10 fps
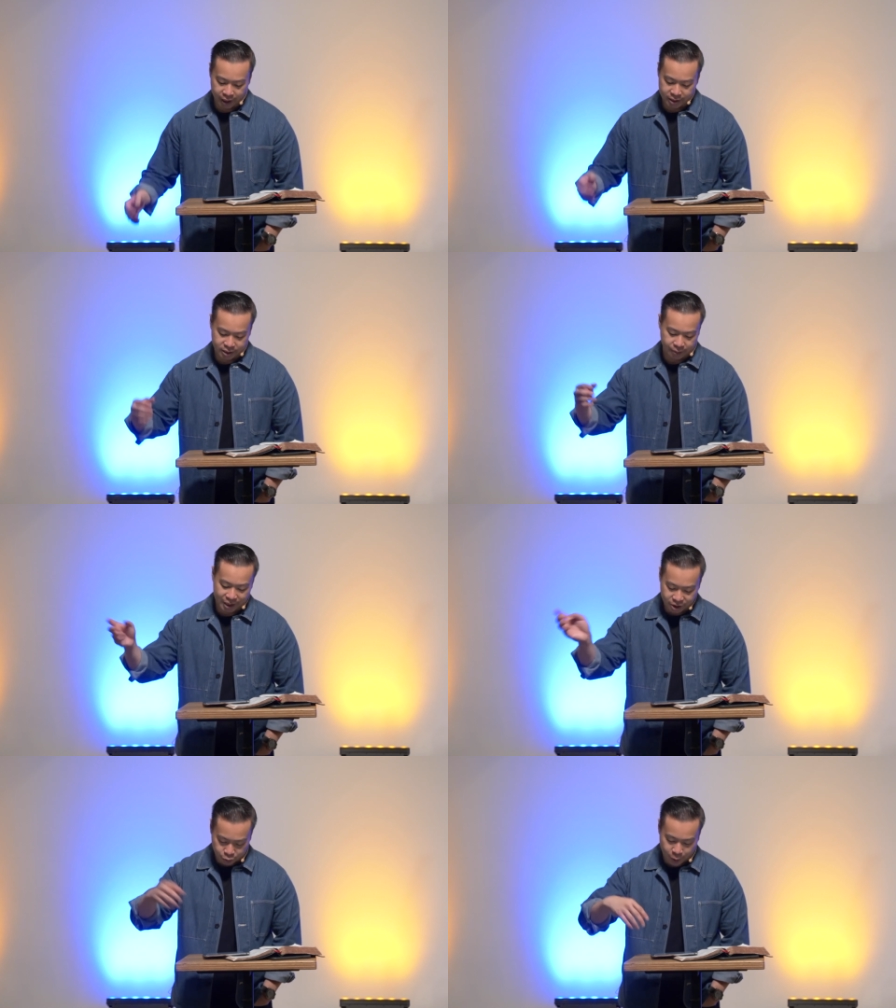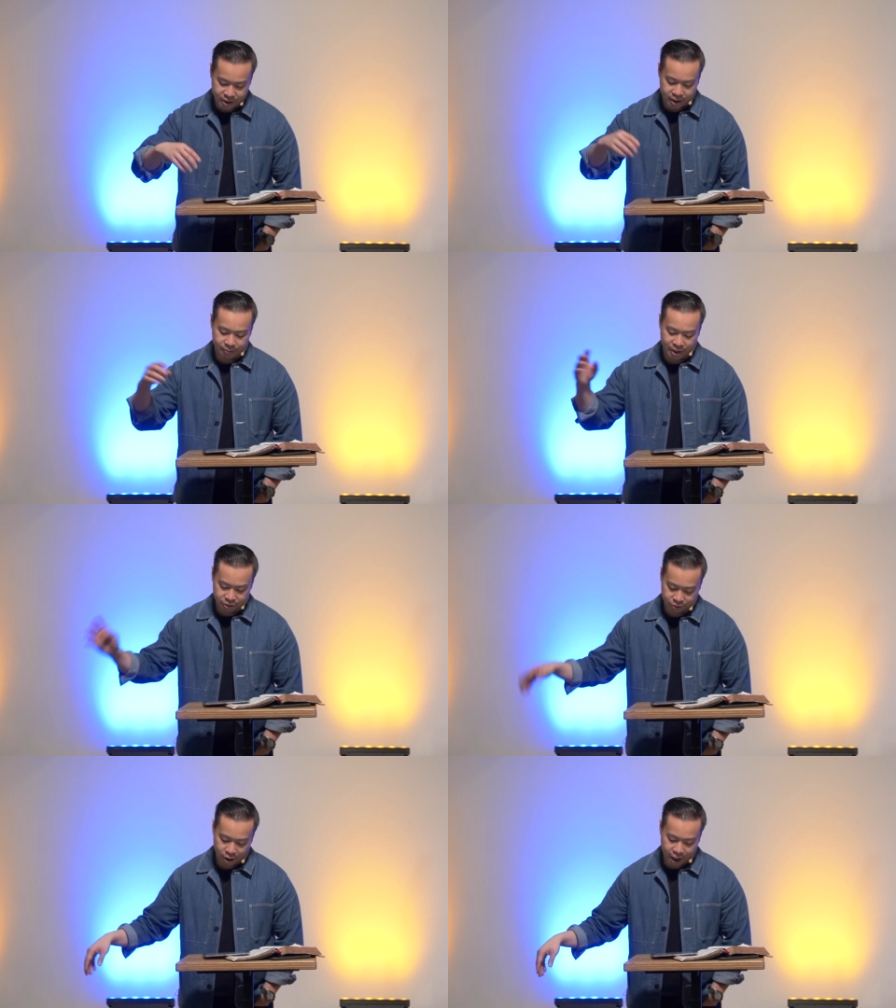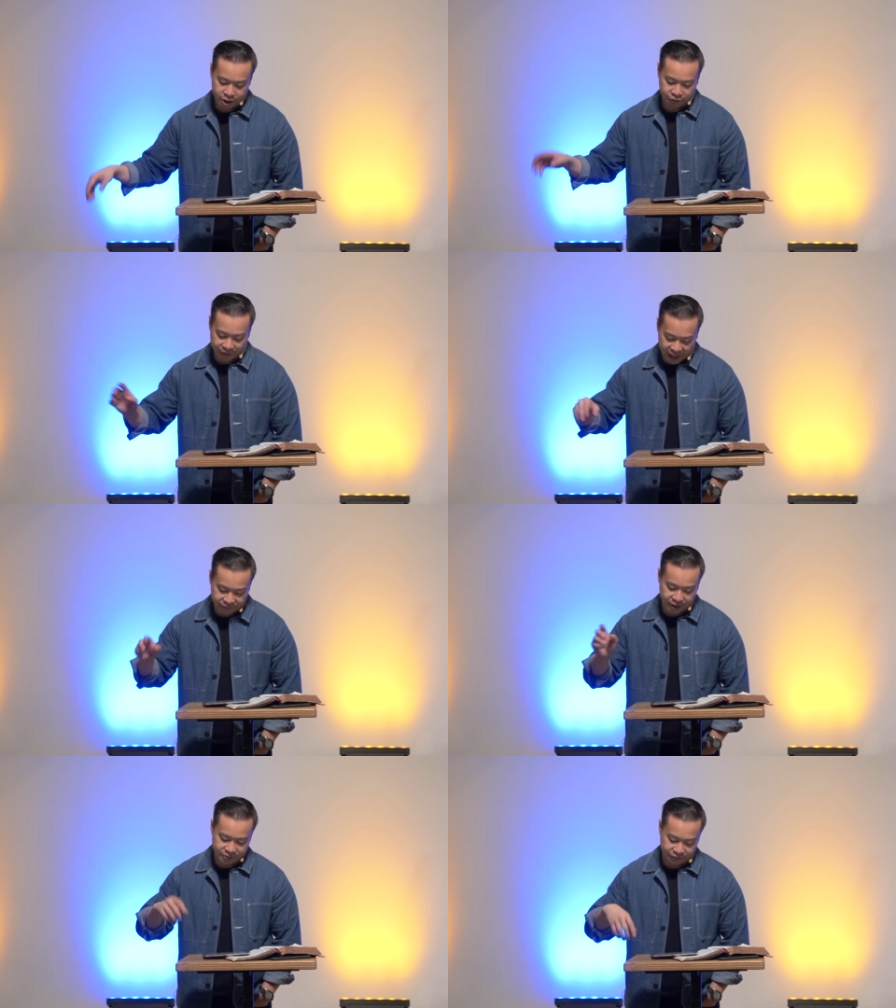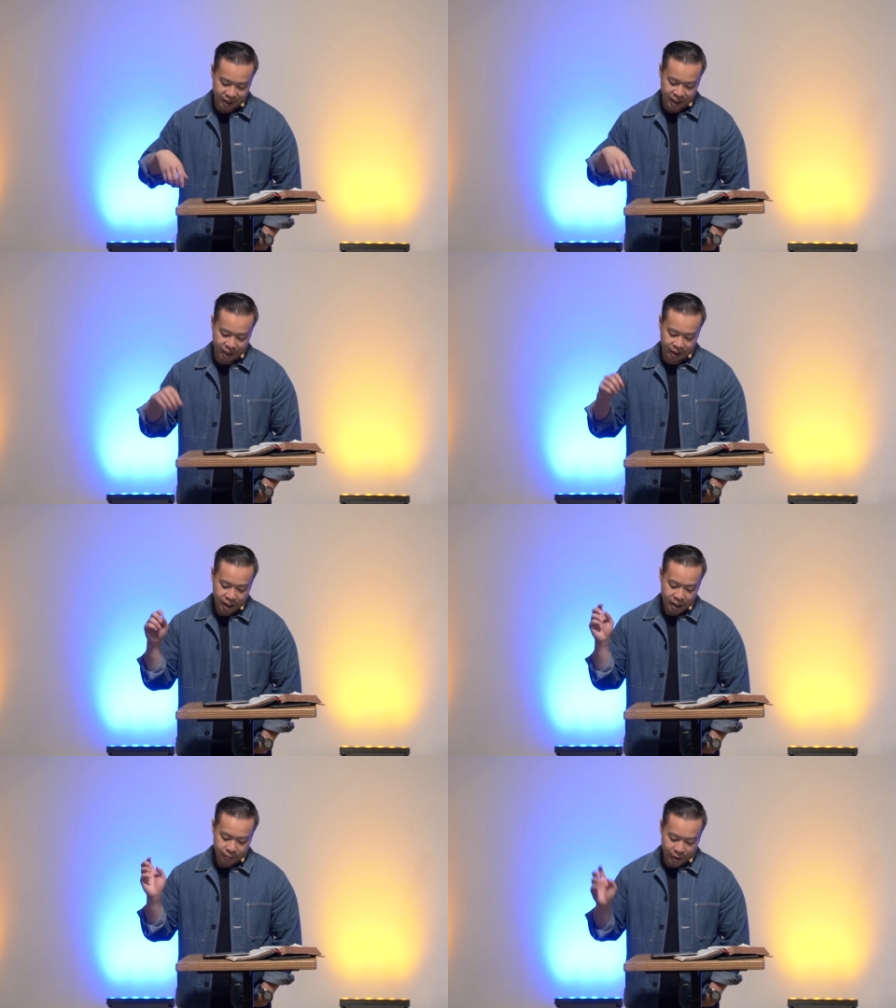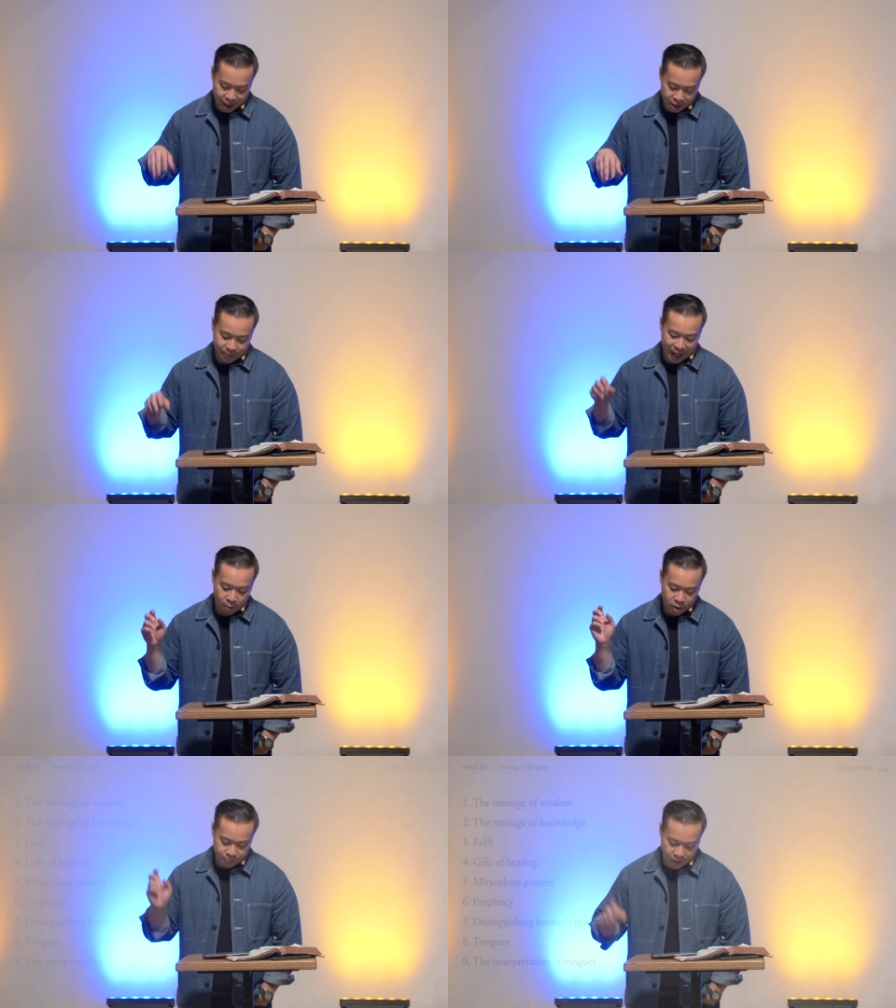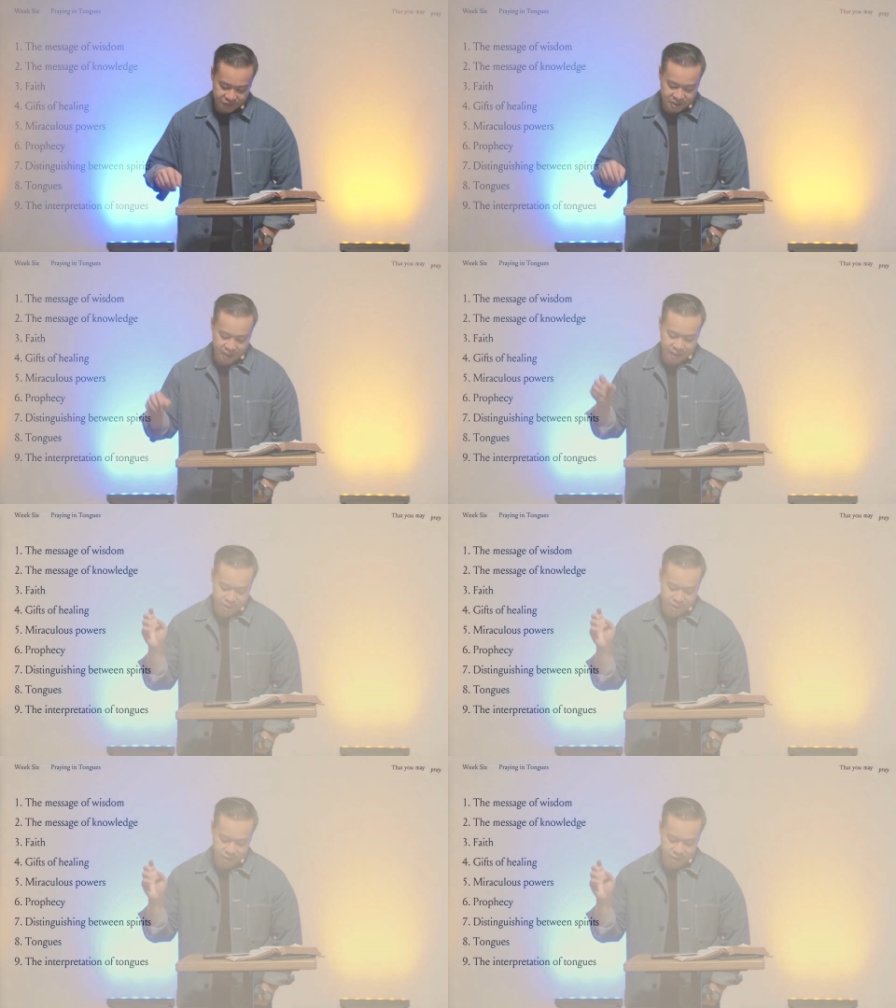It's the message of wisdom, message of knowledge, faith, gifts of healing, miraculous powers, prophecy,